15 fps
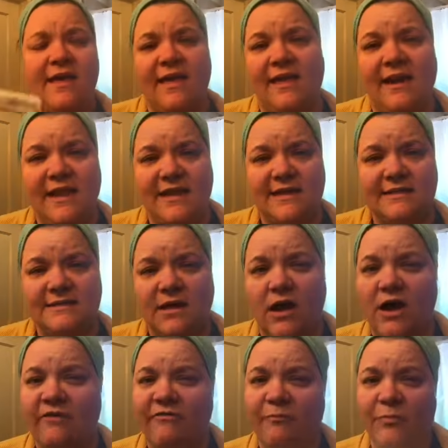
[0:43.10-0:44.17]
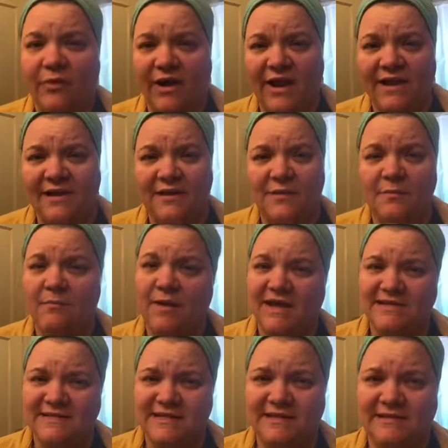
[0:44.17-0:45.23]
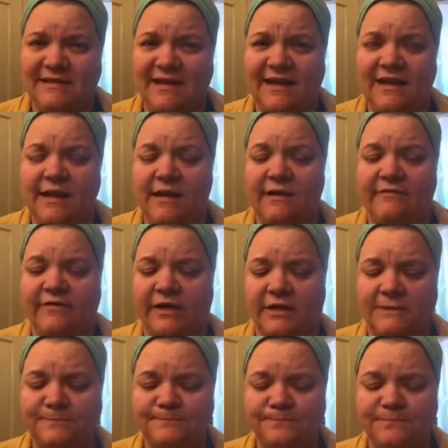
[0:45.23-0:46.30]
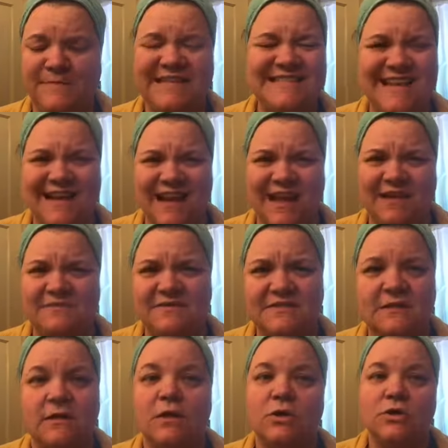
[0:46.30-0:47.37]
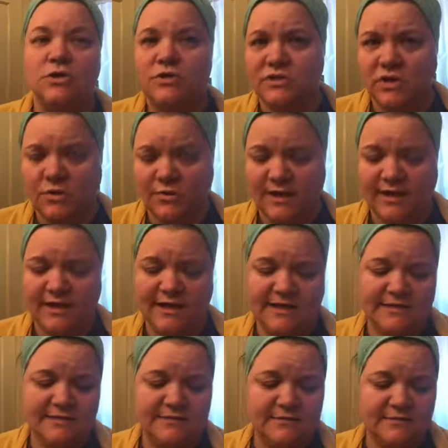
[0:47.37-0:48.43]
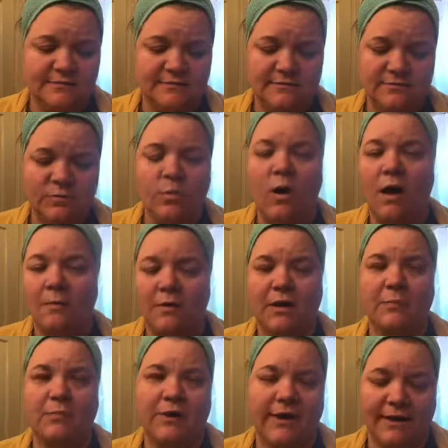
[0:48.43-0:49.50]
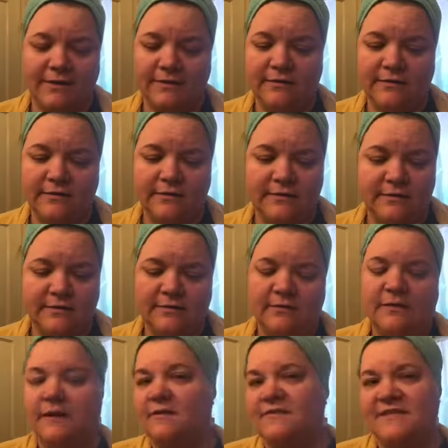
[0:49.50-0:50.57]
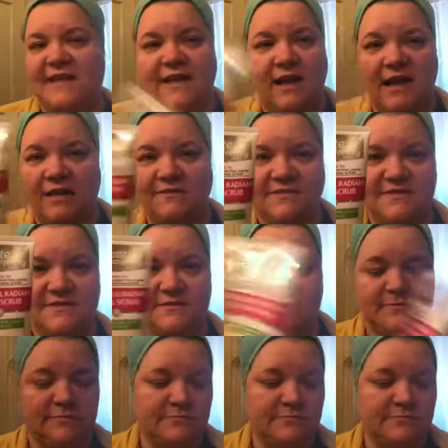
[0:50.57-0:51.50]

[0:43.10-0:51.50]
It is off-brand, basically, of St. Ives. So it is Walmart brand of St. Ives.